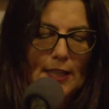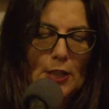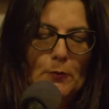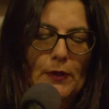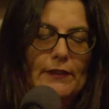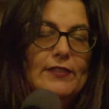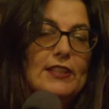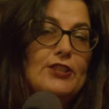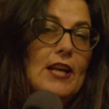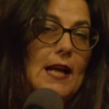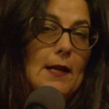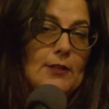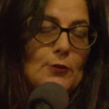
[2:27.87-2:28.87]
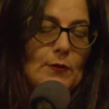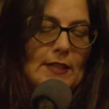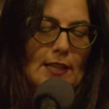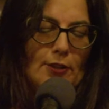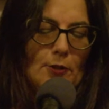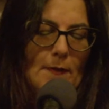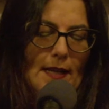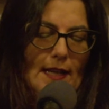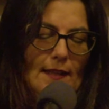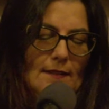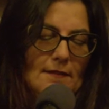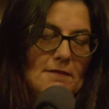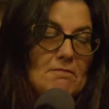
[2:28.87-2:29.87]
He briefly chats with the other
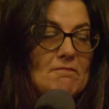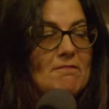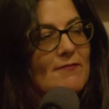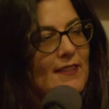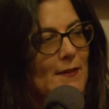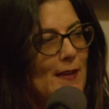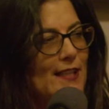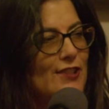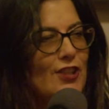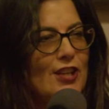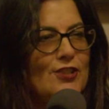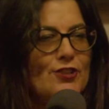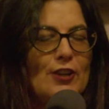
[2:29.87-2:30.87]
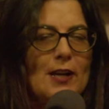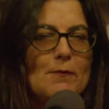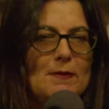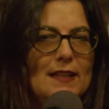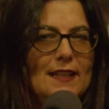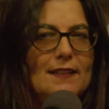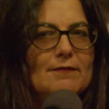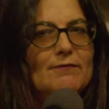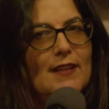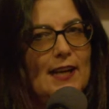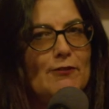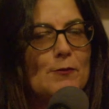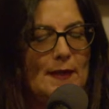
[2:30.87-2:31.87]
men. They make a gesture at me.
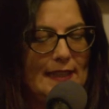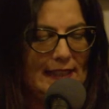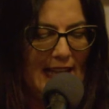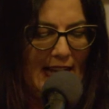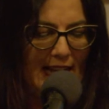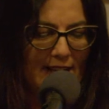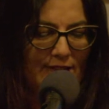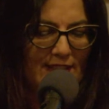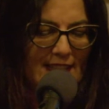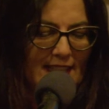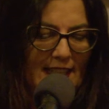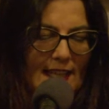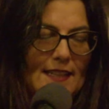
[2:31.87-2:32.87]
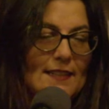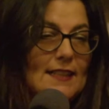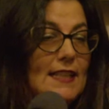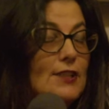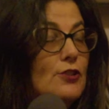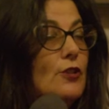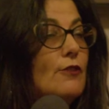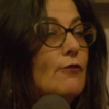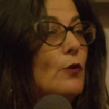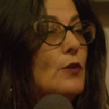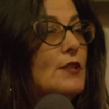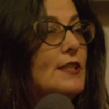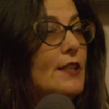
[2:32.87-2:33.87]
Everybody laughs, and into the
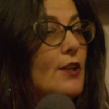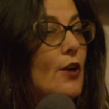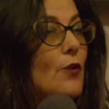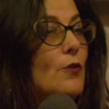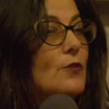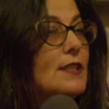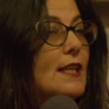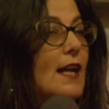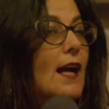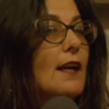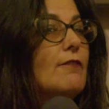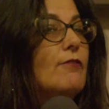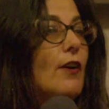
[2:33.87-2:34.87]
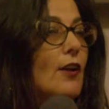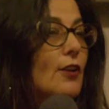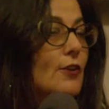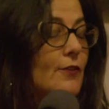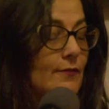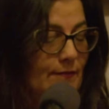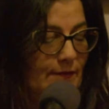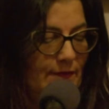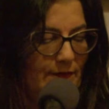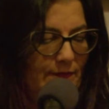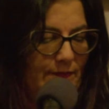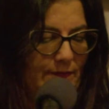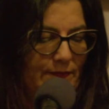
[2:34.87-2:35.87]
forest he goes, and I follow.
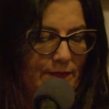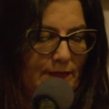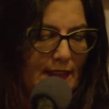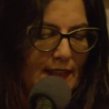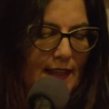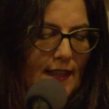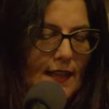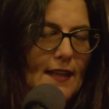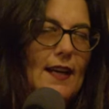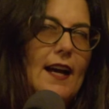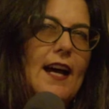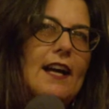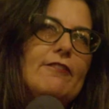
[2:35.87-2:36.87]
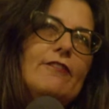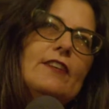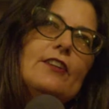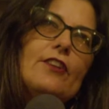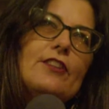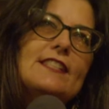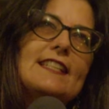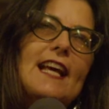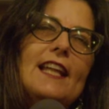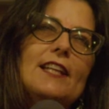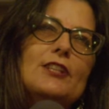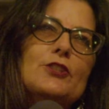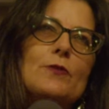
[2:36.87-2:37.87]
I fill the
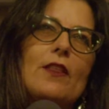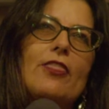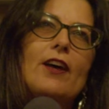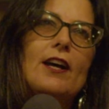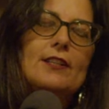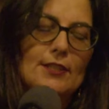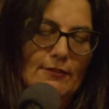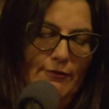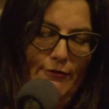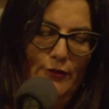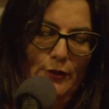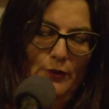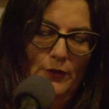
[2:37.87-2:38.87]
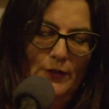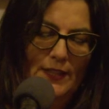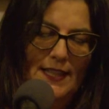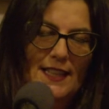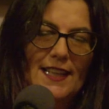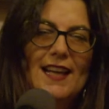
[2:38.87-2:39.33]
silence with thoughts of food.